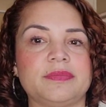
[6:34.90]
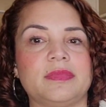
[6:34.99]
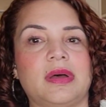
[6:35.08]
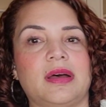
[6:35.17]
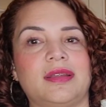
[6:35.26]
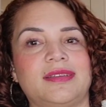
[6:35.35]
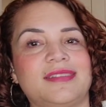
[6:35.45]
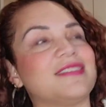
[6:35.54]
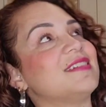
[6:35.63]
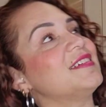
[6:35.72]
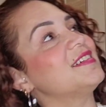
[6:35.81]
But
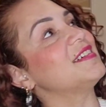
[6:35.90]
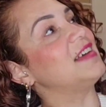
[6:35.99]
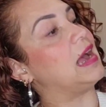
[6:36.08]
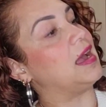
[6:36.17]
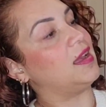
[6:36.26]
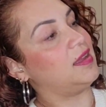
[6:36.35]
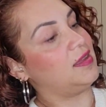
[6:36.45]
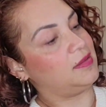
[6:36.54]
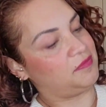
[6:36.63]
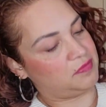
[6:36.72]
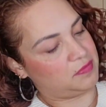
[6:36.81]
I
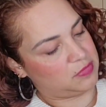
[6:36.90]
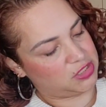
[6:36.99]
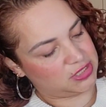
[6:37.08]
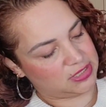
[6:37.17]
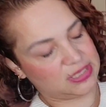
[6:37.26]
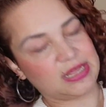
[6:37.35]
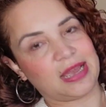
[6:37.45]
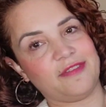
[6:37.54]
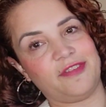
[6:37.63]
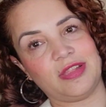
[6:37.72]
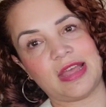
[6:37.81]

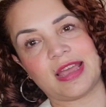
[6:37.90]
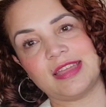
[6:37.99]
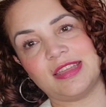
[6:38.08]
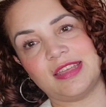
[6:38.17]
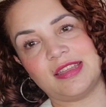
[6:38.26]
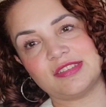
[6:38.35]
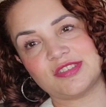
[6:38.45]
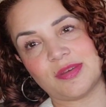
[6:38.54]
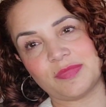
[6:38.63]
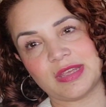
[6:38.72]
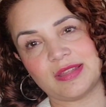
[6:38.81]
feel like I needed
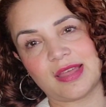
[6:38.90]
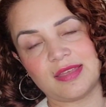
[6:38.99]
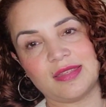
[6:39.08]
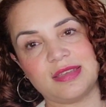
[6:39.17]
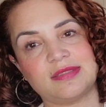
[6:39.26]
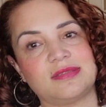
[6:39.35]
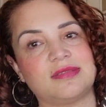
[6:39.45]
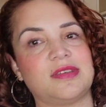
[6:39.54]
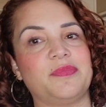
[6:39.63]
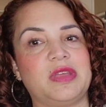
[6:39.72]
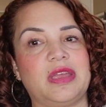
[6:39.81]
something like this.
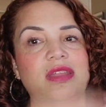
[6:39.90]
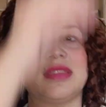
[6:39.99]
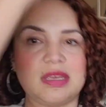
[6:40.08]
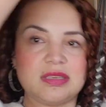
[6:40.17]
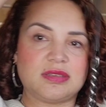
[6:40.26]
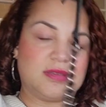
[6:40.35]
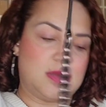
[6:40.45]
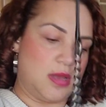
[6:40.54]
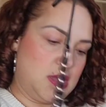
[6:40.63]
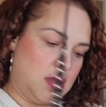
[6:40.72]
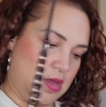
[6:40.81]
Something in this
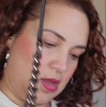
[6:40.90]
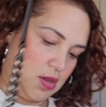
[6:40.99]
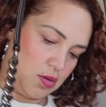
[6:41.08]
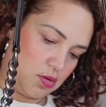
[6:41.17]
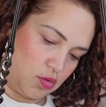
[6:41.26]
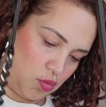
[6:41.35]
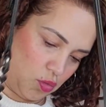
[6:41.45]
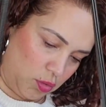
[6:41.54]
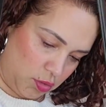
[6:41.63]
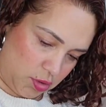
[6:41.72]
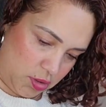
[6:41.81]

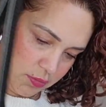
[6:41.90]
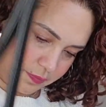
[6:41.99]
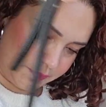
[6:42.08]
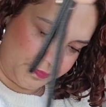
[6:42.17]
color.